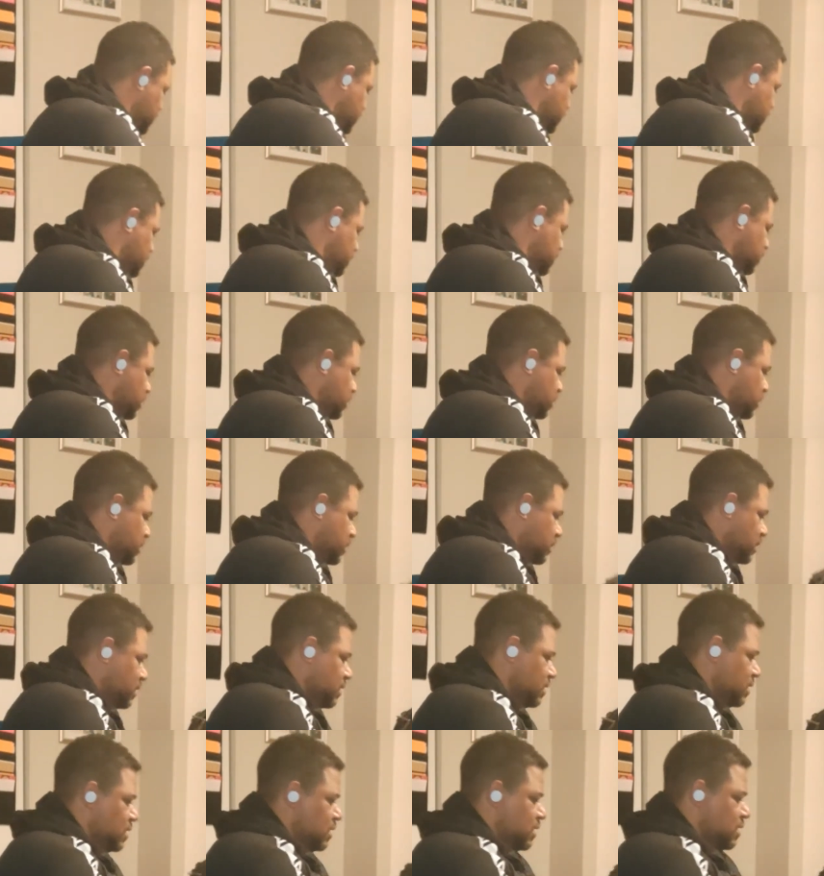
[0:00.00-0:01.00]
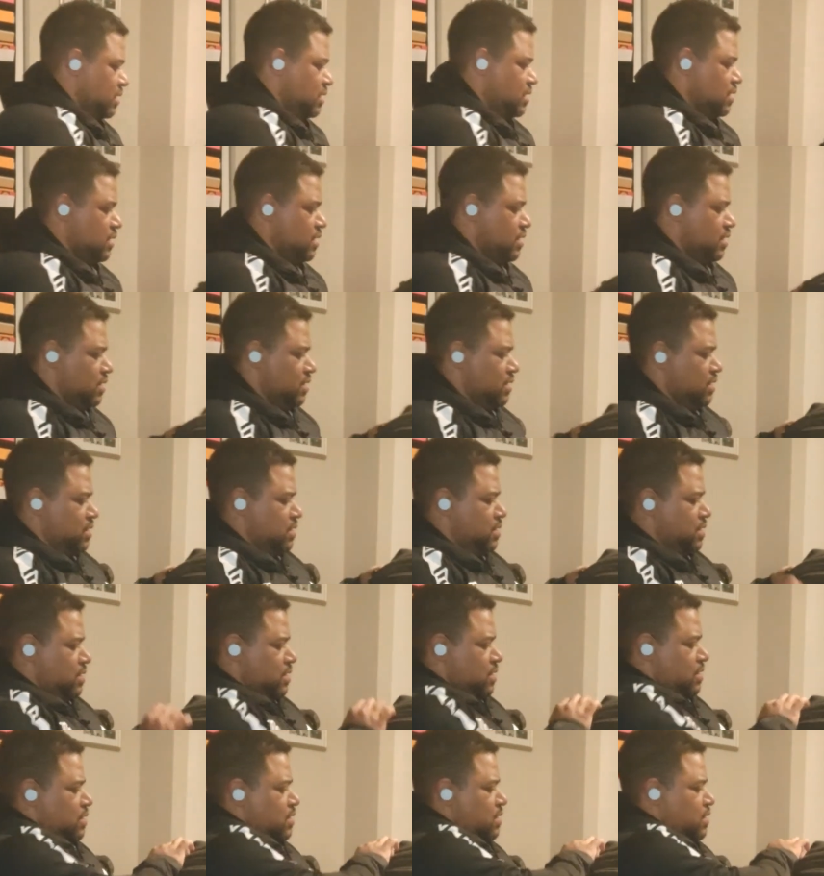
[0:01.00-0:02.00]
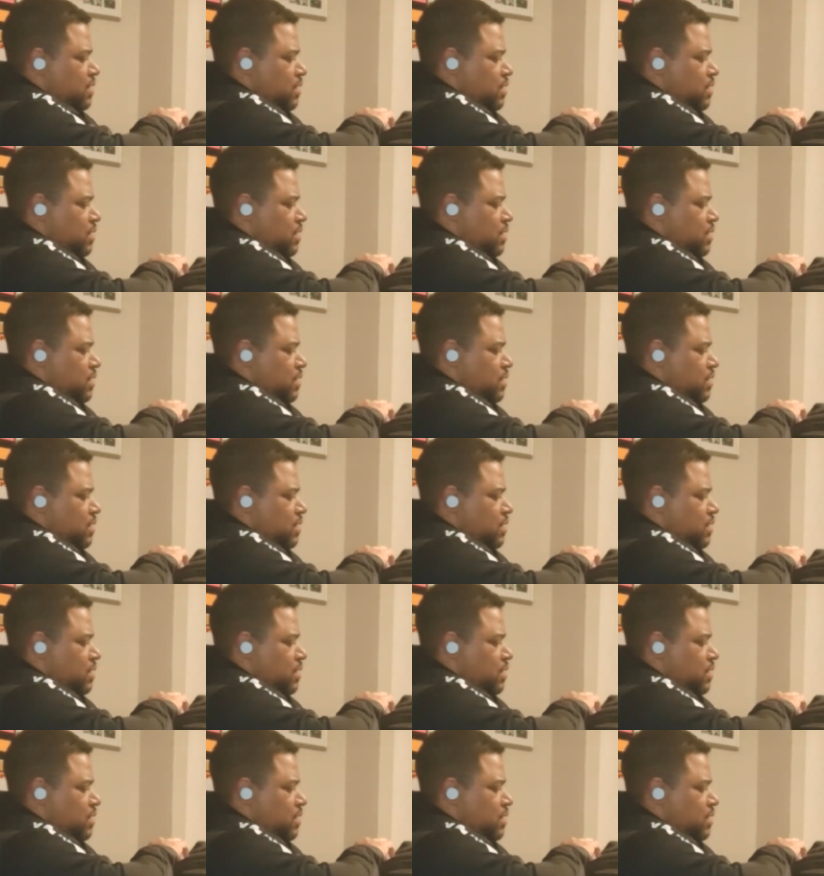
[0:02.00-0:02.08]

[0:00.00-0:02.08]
No one is speaking in this clip.